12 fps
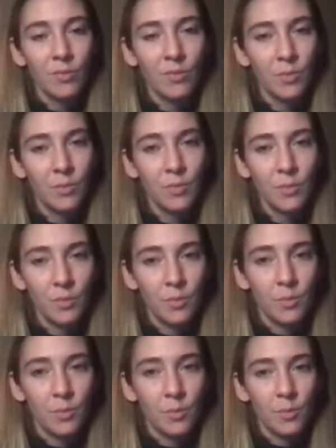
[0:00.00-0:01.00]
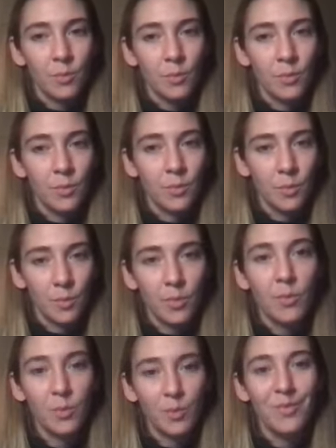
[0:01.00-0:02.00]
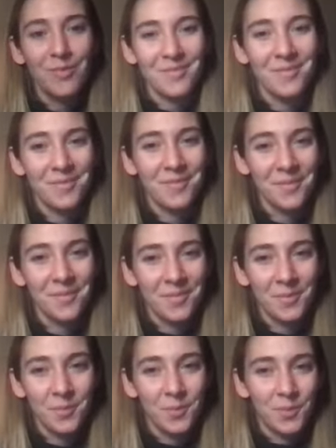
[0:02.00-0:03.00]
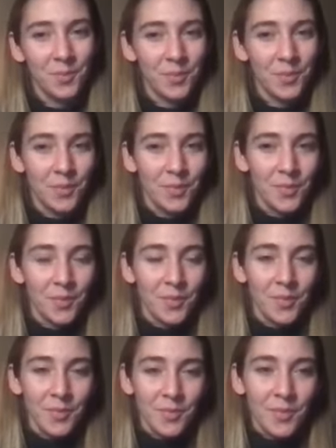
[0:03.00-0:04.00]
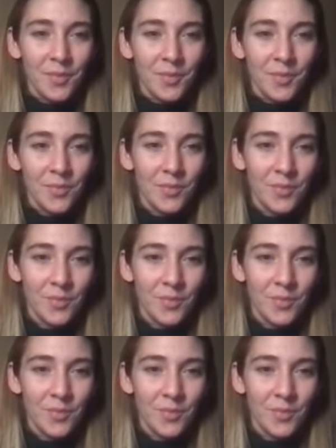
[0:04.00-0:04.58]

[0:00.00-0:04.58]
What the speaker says: [no speech]